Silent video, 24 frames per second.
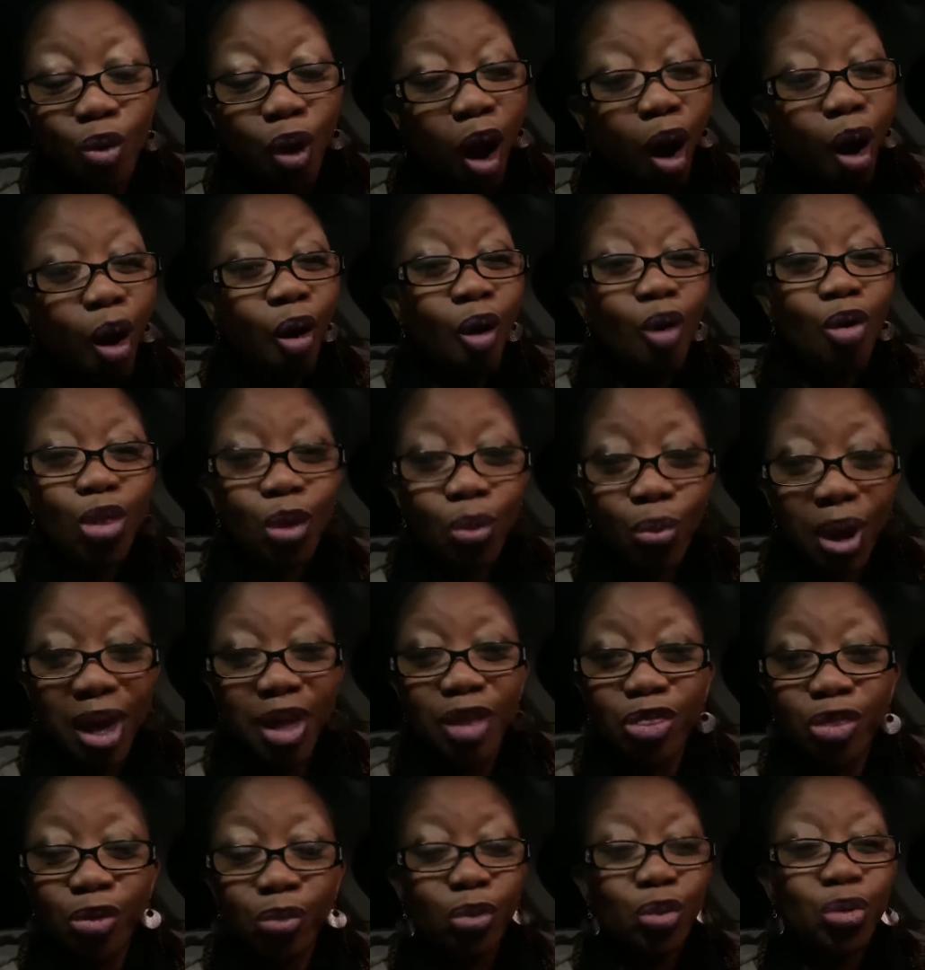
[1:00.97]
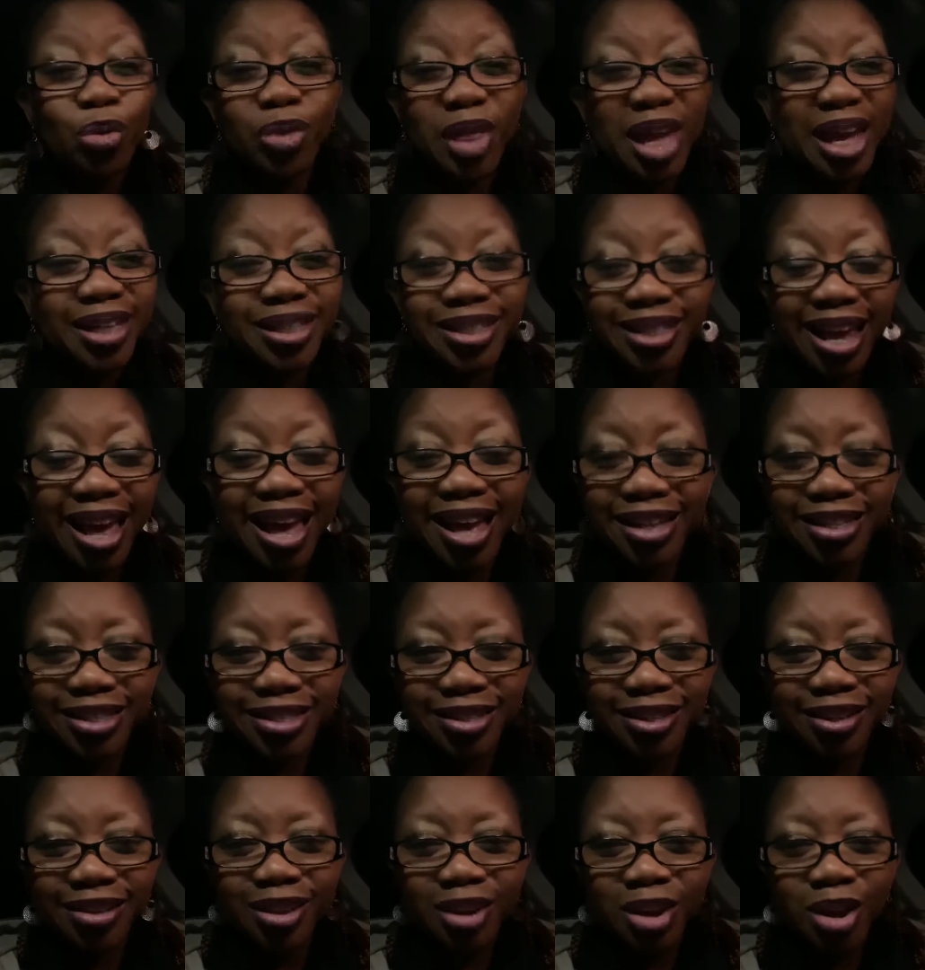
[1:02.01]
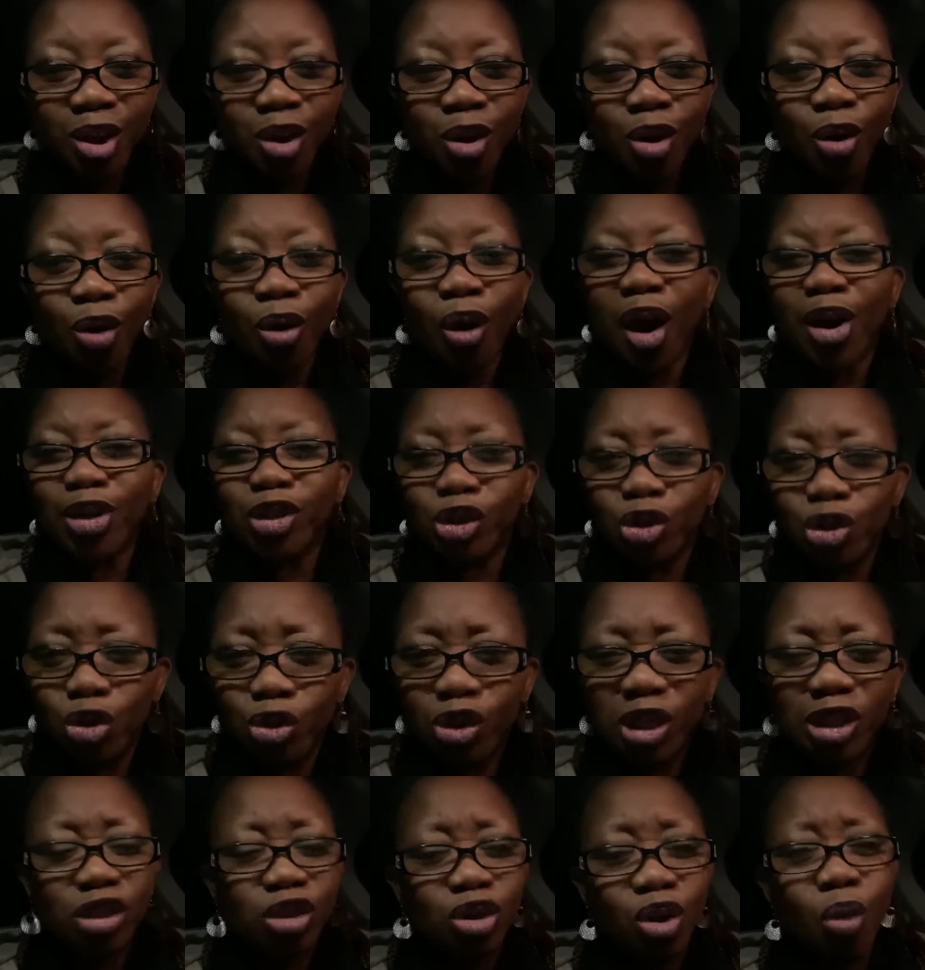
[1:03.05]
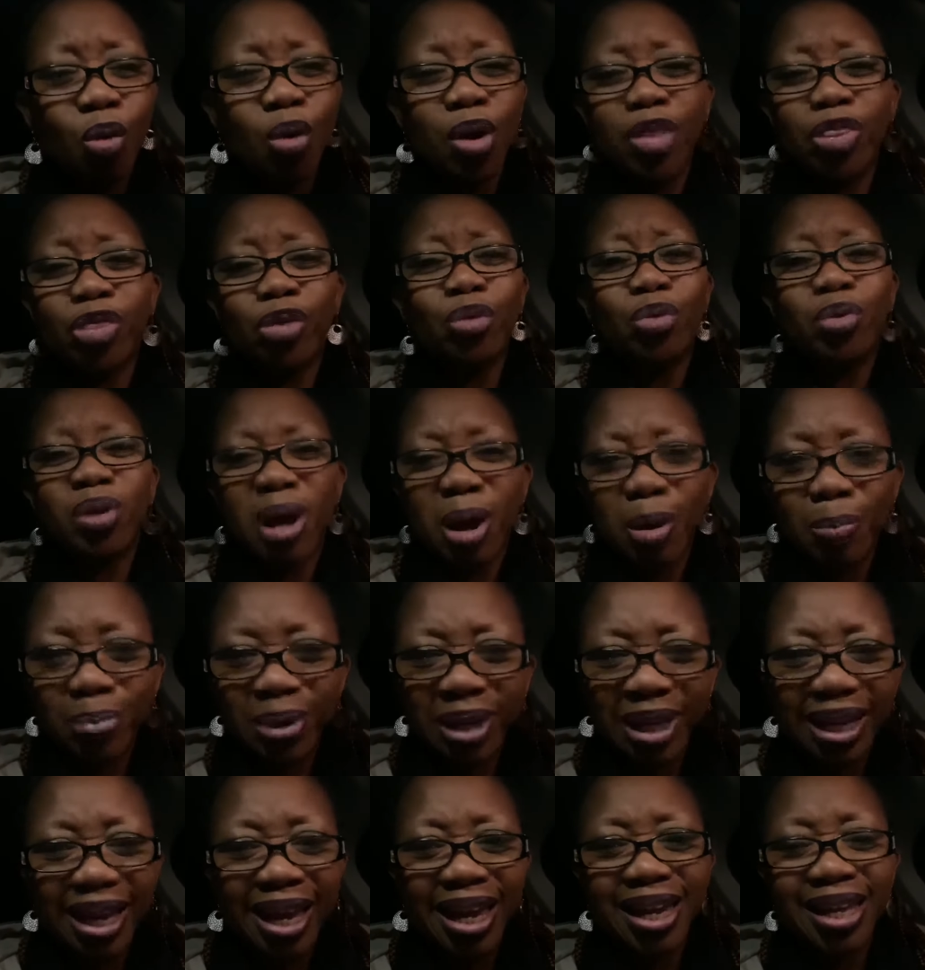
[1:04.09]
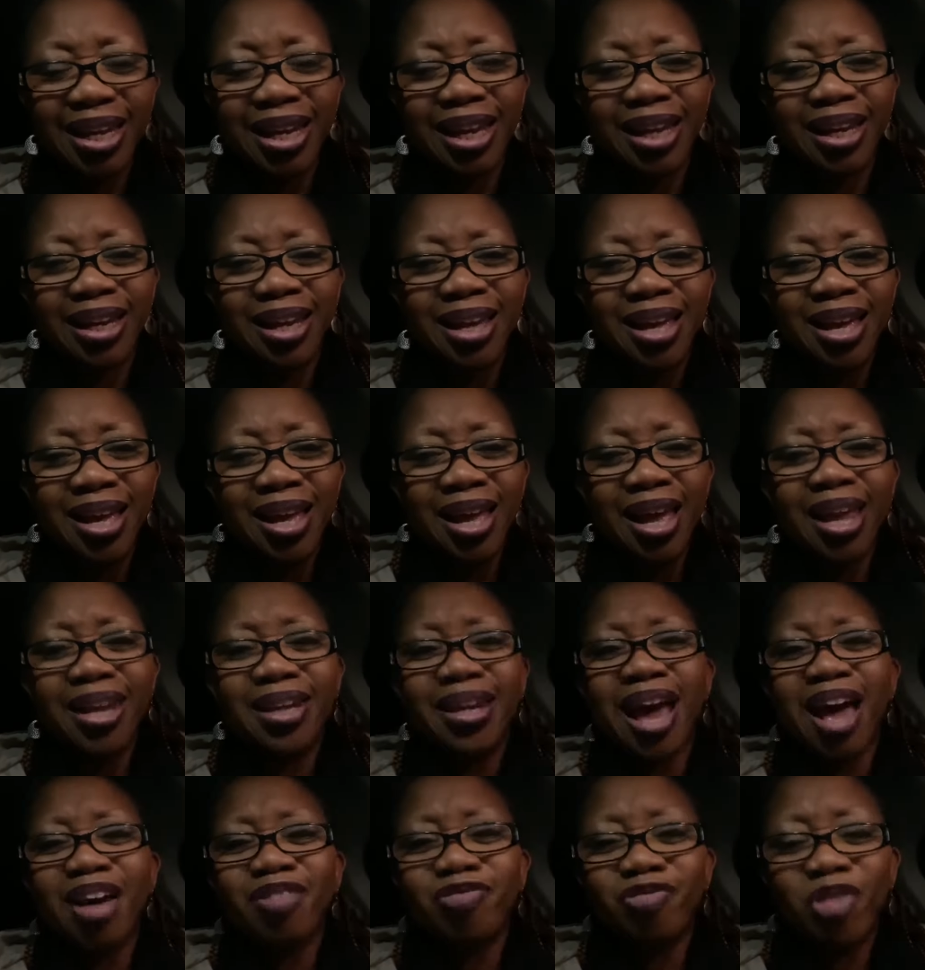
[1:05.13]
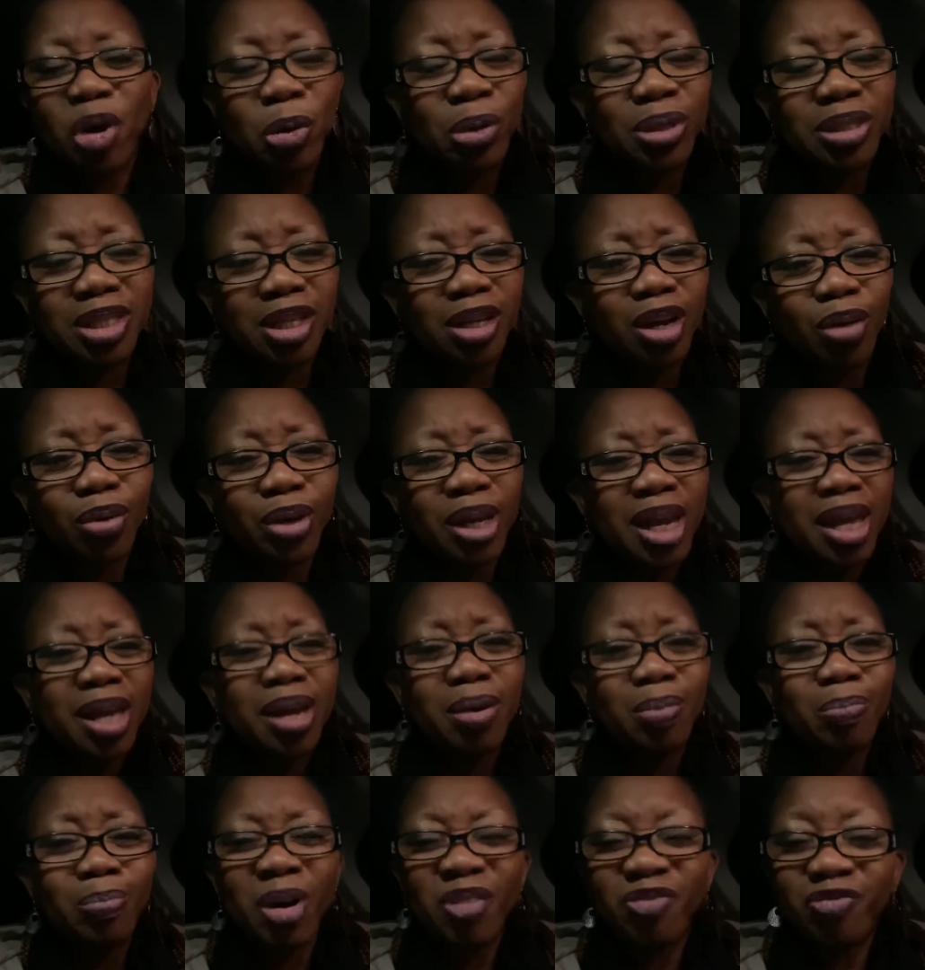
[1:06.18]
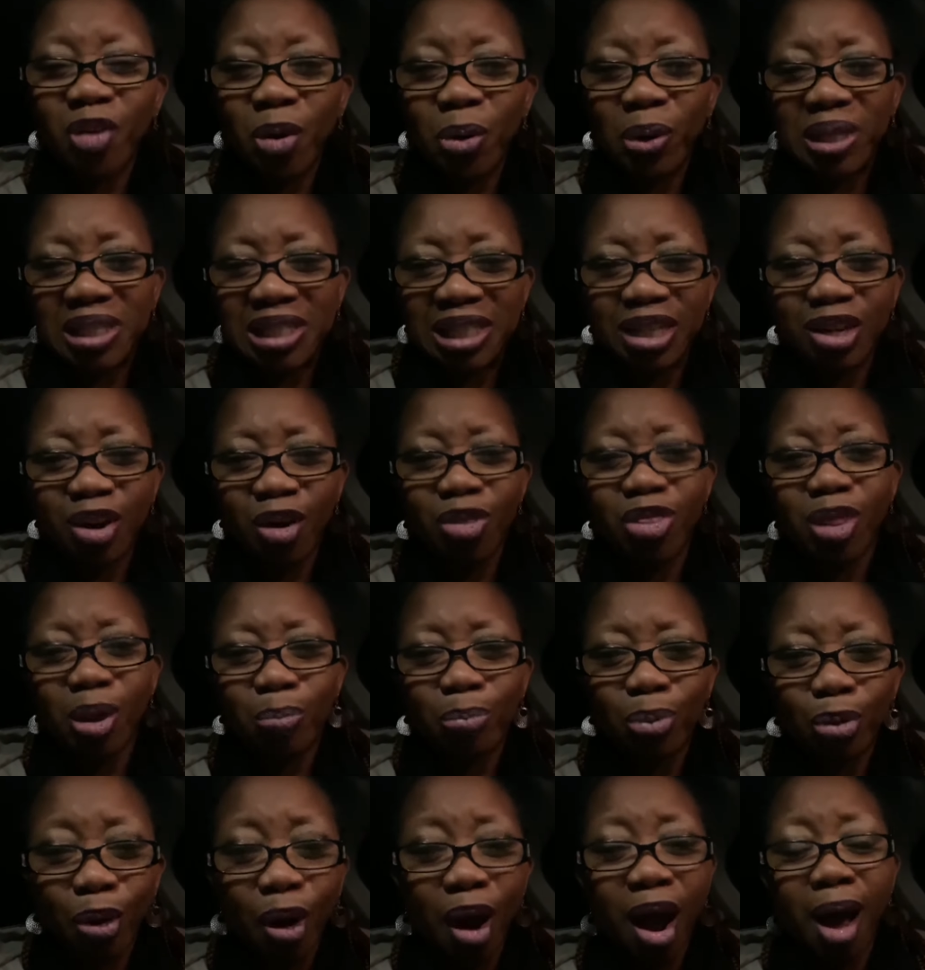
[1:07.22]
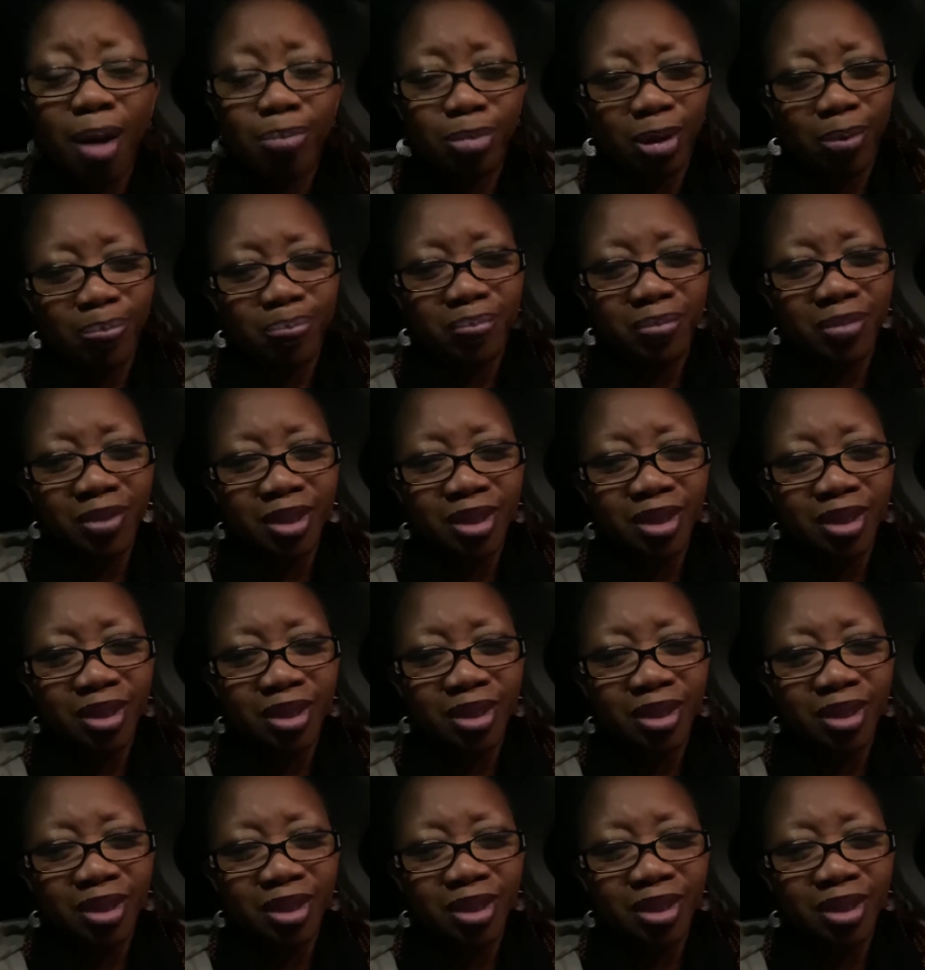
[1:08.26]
all the way through that test? Or are you just going through complaining and not focusing on Him, but focusing on the problem?